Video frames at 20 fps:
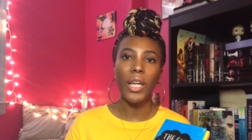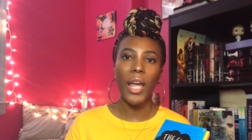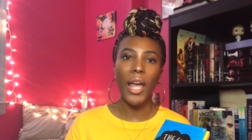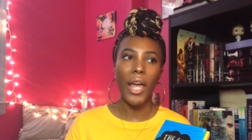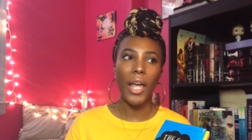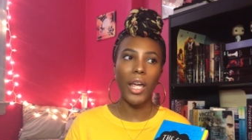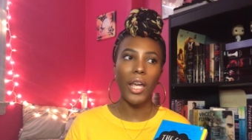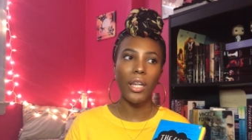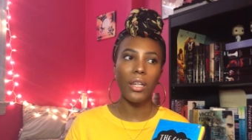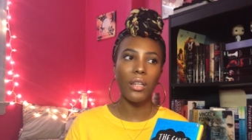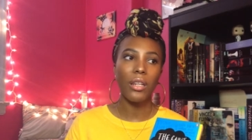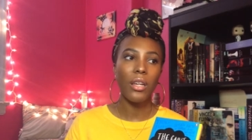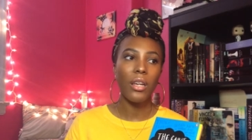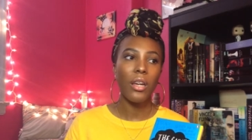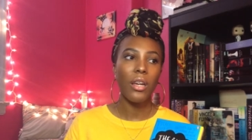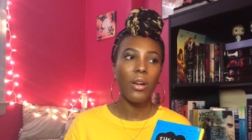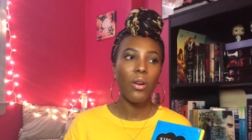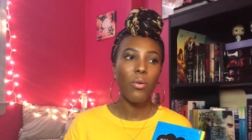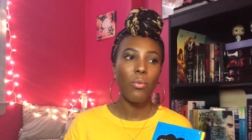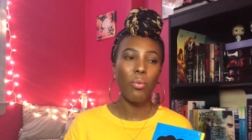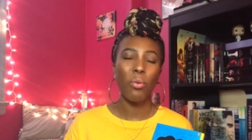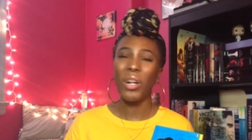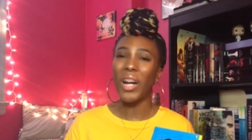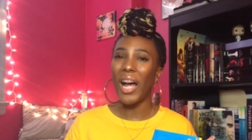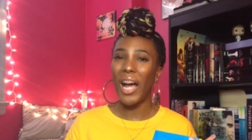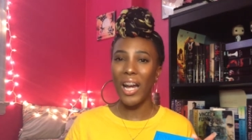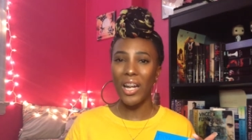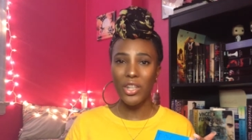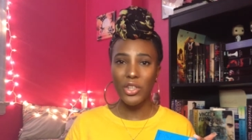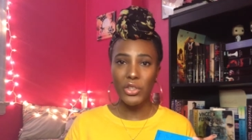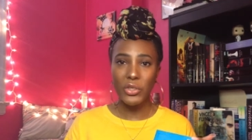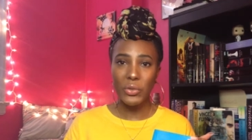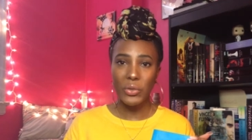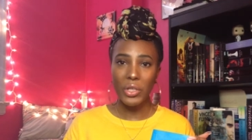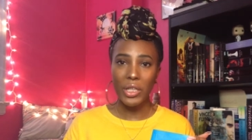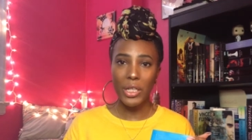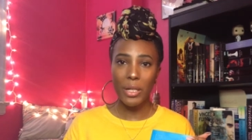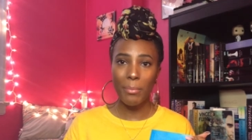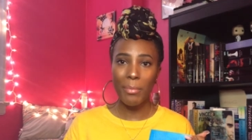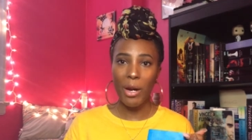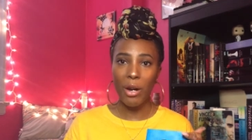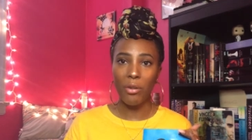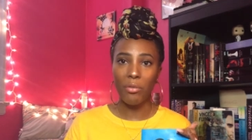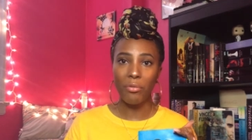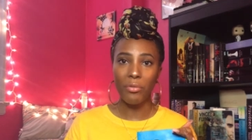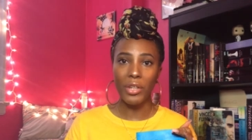and what I enjoyed about